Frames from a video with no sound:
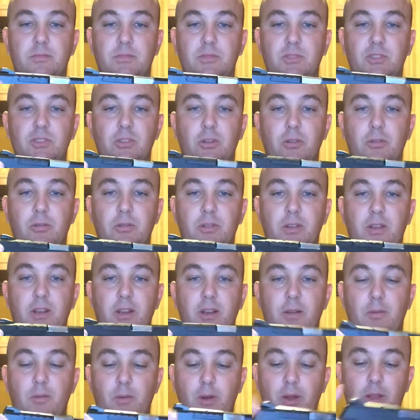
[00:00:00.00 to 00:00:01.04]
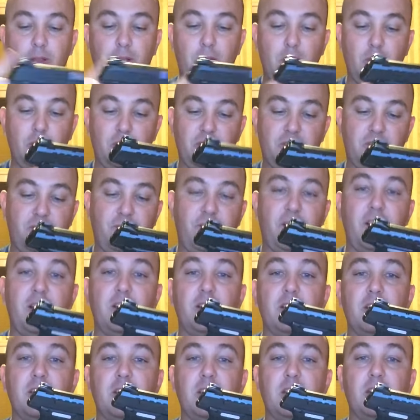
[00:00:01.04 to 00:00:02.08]
So it really looks
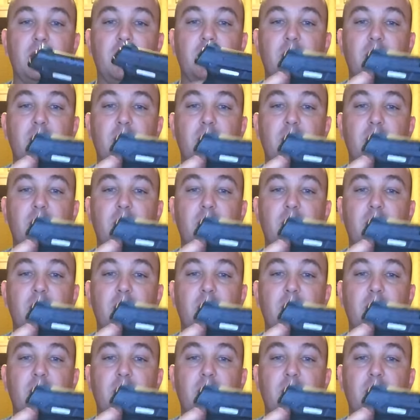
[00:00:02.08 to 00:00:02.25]
fairly